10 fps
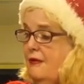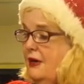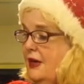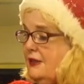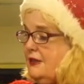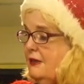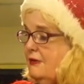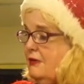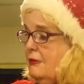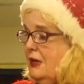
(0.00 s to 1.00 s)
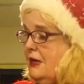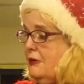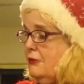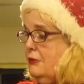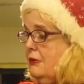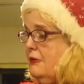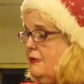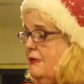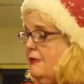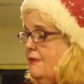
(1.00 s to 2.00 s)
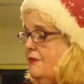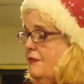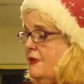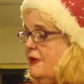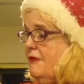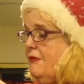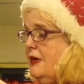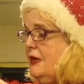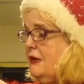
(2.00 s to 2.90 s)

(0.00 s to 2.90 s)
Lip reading: Right, so I've got my little funny